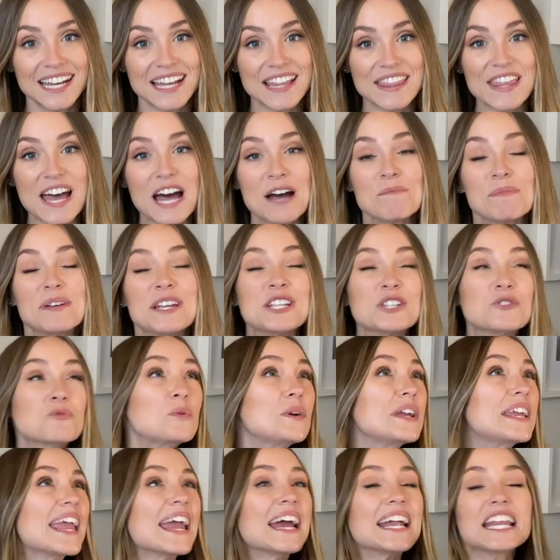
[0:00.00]
That means
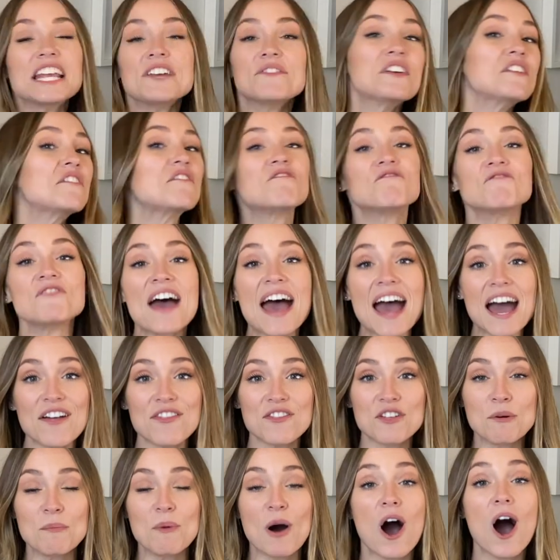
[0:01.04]
we can't even
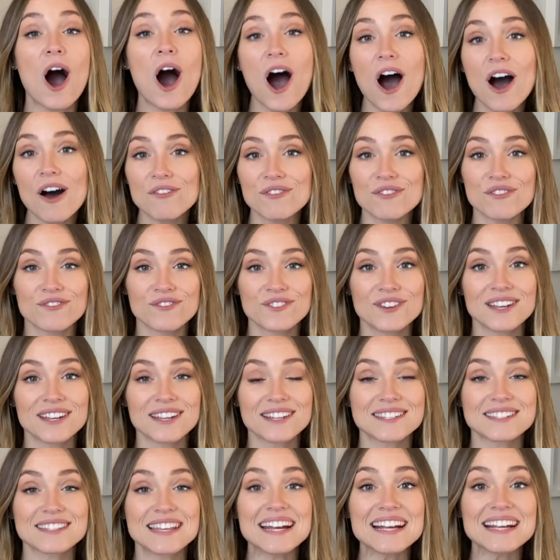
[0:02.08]
fathom all the
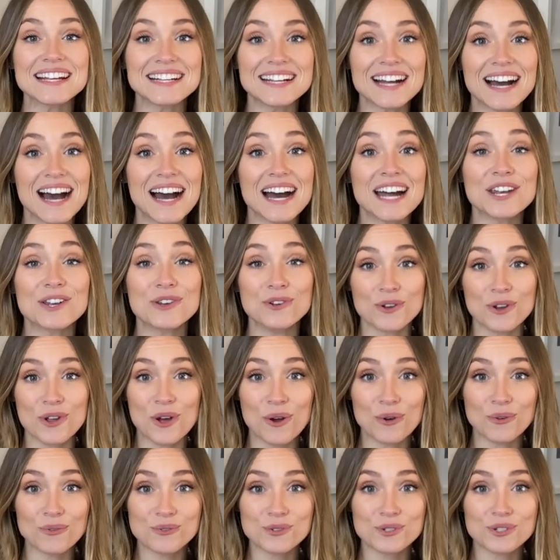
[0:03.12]
things that God
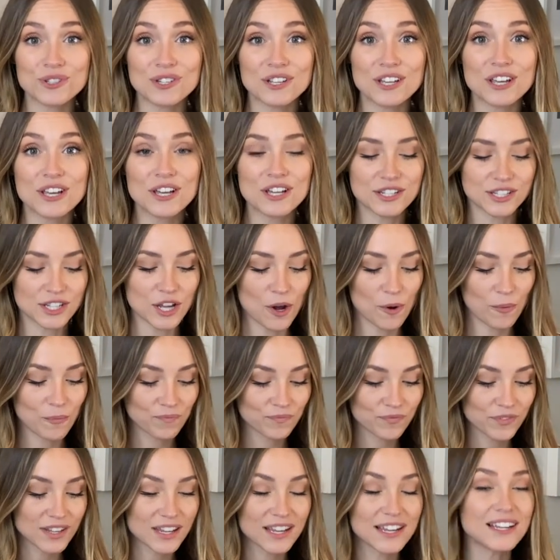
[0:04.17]
knows. So,
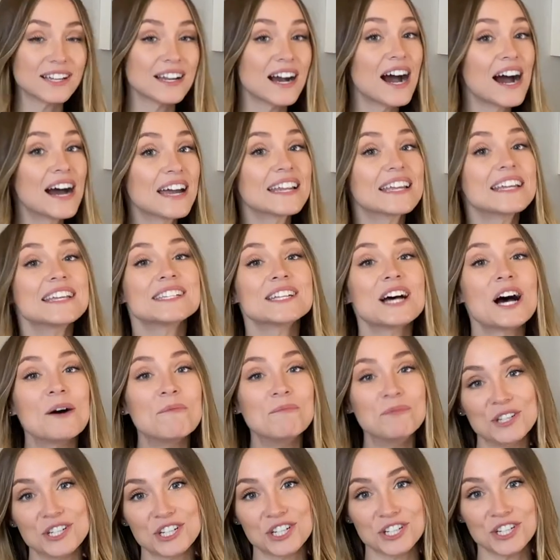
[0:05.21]
God is
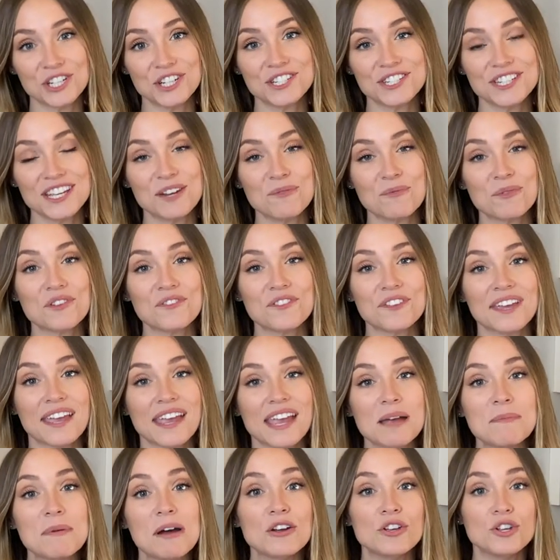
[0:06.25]
omniscient and we're
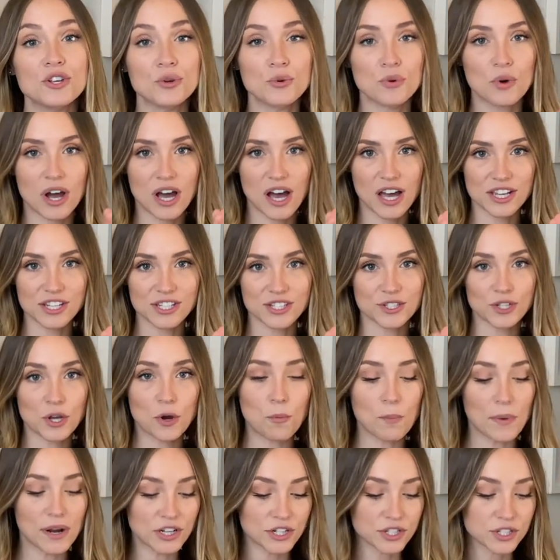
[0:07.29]
thinking about you
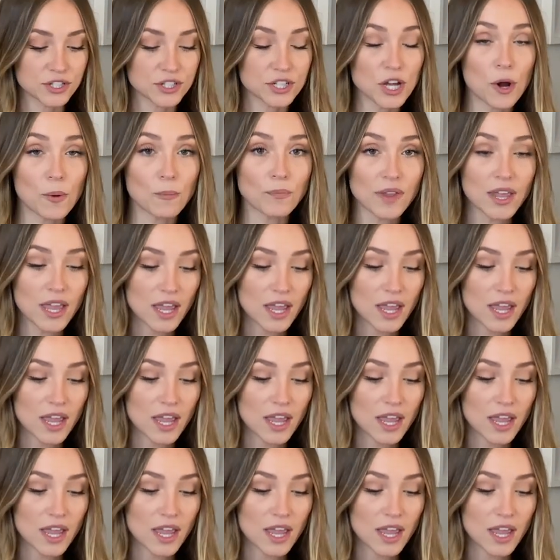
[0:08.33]
so much. So